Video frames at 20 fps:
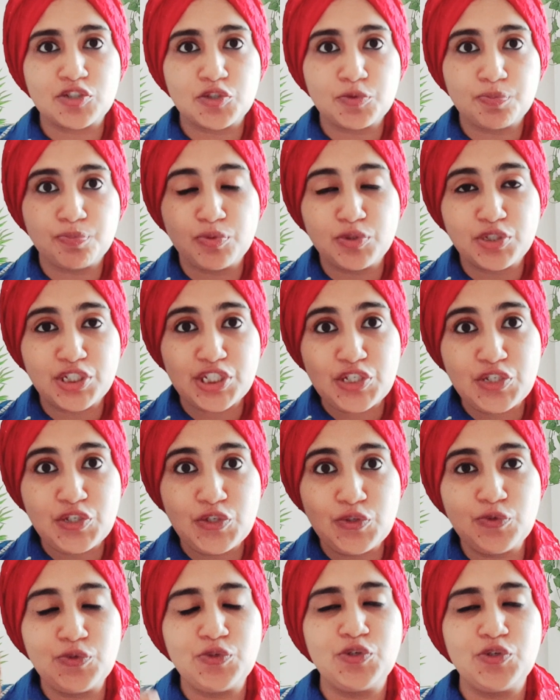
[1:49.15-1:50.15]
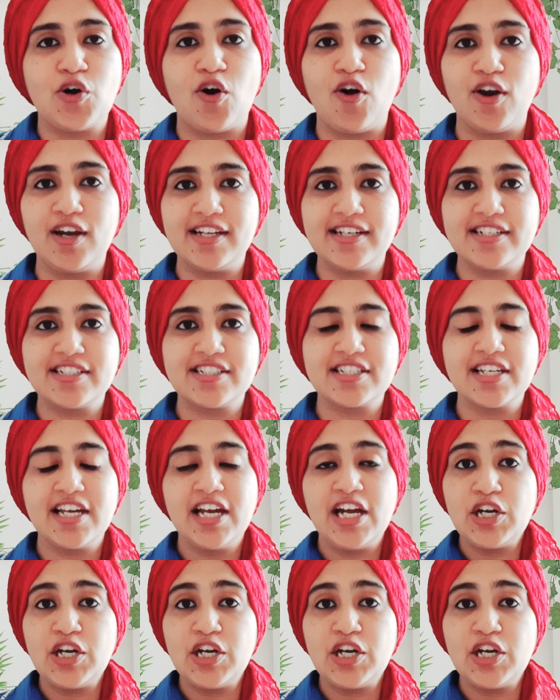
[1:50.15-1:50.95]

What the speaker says: to put in new knowledge,